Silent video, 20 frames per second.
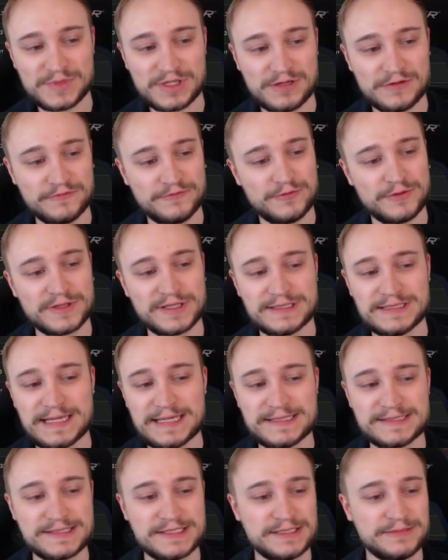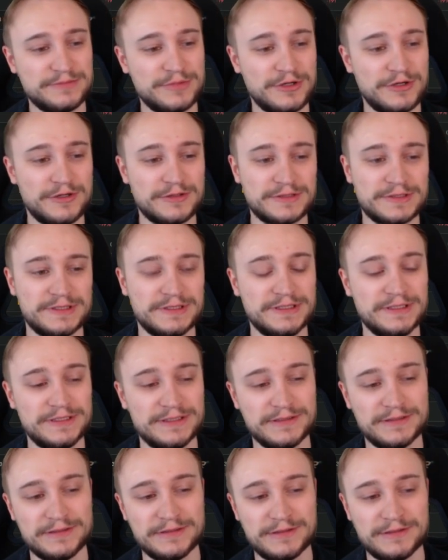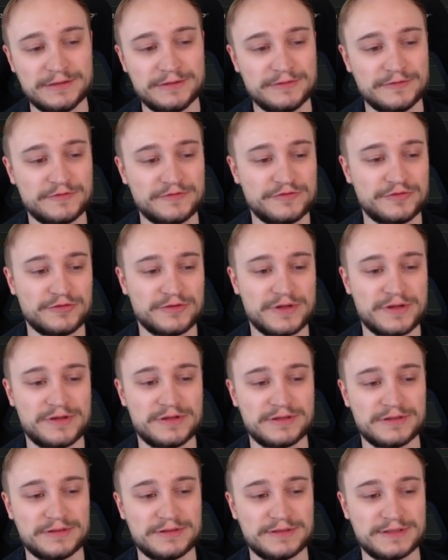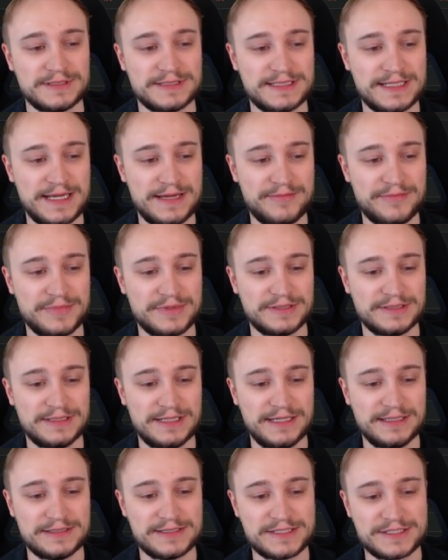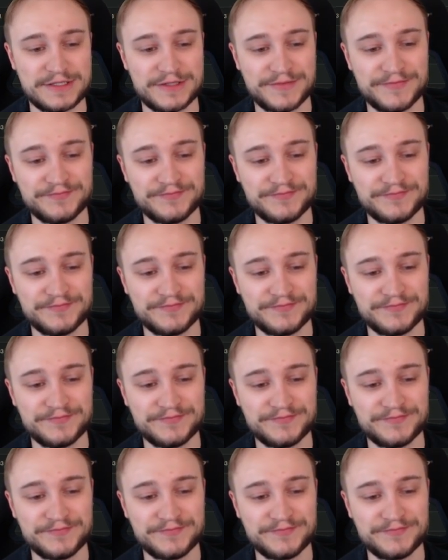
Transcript: for the dancing party, for the dab dancer.